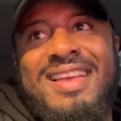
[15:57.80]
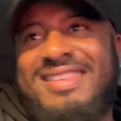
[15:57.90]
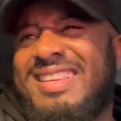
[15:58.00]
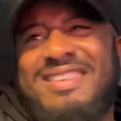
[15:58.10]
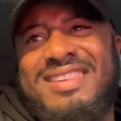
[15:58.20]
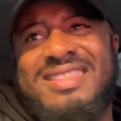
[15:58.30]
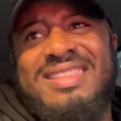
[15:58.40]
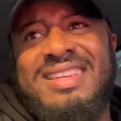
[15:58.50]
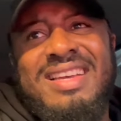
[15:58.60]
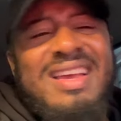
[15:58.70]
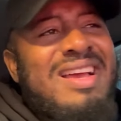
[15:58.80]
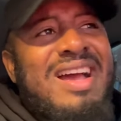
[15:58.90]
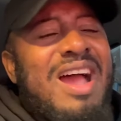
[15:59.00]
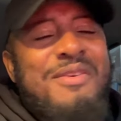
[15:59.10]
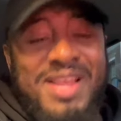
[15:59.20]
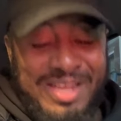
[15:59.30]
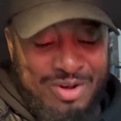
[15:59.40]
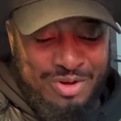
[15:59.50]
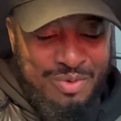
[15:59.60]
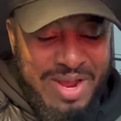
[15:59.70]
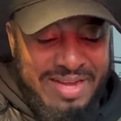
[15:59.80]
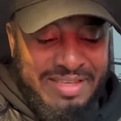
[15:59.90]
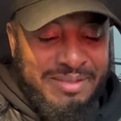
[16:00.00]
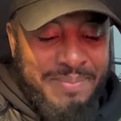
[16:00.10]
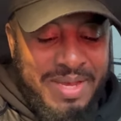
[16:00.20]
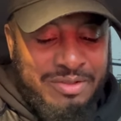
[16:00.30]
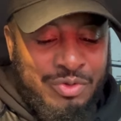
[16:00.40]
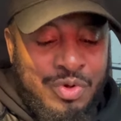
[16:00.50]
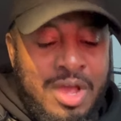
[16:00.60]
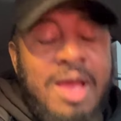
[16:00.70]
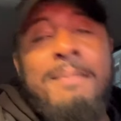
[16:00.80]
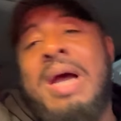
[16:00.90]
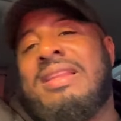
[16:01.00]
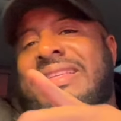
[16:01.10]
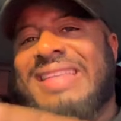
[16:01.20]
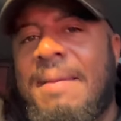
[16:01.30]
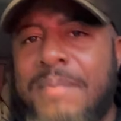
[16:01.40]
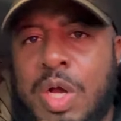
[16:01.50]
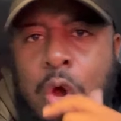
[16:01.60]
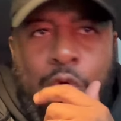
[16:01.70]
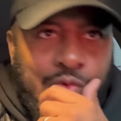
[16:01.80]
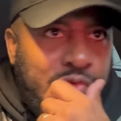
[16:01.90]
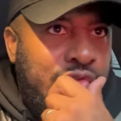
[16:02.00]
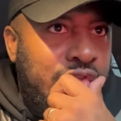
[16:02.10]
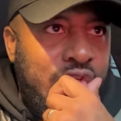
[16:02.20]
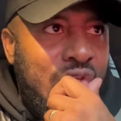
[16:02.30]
Seriously. I really don't know where it disappeared to. But December goals.